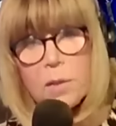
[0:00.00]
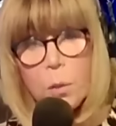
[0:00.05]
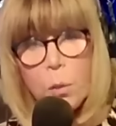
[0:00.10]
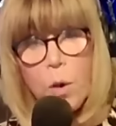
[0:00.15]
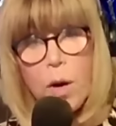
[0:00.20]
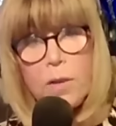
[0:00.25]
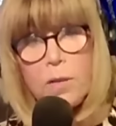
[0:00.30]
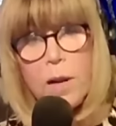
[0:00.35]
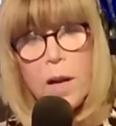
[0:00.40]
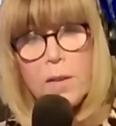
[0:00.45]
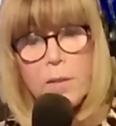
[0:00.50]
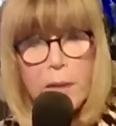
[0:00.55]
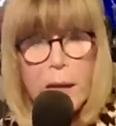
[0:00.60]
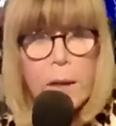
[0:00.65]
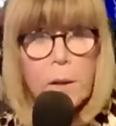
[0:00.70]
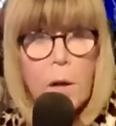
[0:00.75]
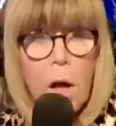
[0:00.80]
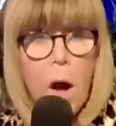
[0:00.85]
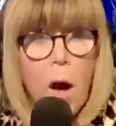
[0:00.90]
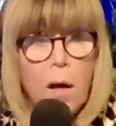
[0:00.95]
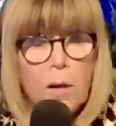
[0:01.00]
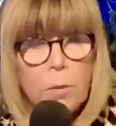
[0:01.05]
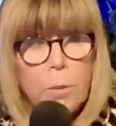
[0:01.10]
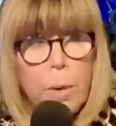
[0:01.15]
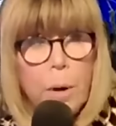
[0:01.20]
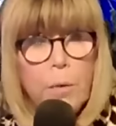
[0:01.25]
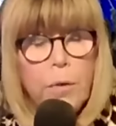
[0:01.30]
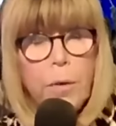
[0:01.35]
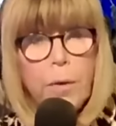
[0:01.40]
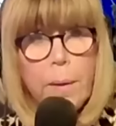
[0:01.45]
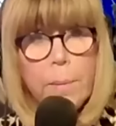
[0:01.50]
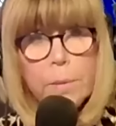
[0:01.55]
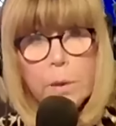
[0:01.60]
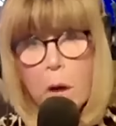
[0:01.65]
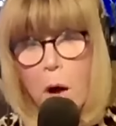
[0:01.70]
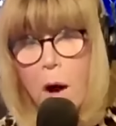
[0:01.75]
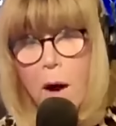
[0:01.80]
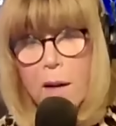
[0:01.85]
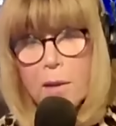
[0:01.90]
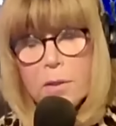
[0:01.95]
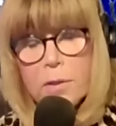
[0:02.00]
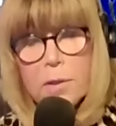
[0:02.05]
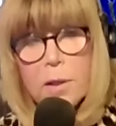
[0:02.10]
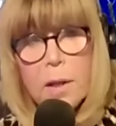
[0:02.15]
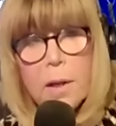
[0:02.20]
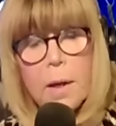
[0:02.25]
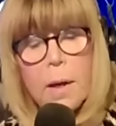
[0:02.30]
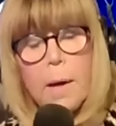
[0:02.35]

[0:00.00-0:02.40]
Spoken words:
It was held, and they lost. Both of them lost